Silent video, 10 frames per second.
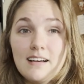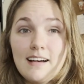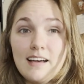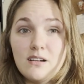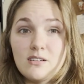
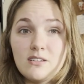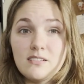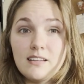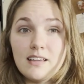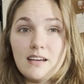I
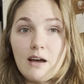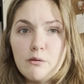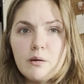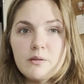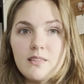
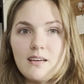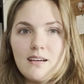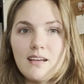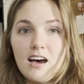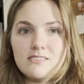remember
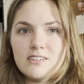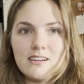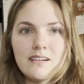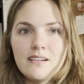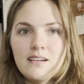the
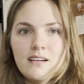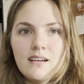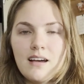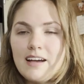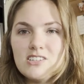cover.
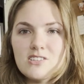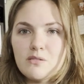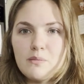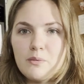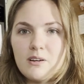I just don't
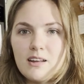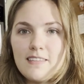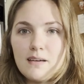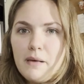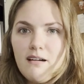remember
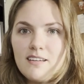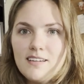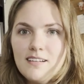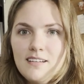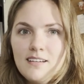anything about
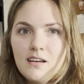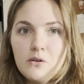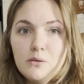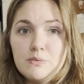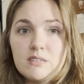it.
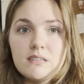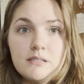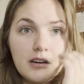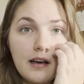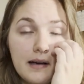Oops.
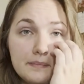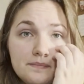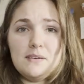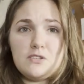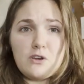
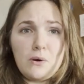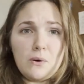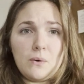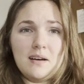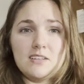
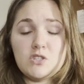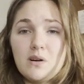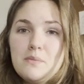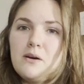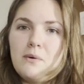So A
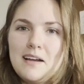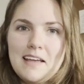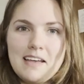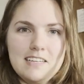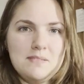Storybook
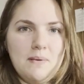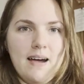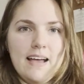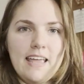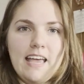Wedding is
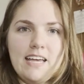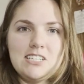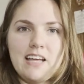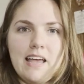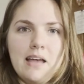by
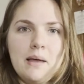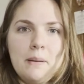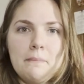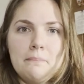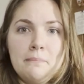KJ
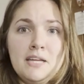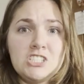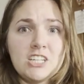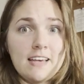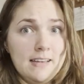
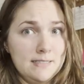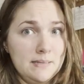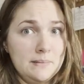Micciche,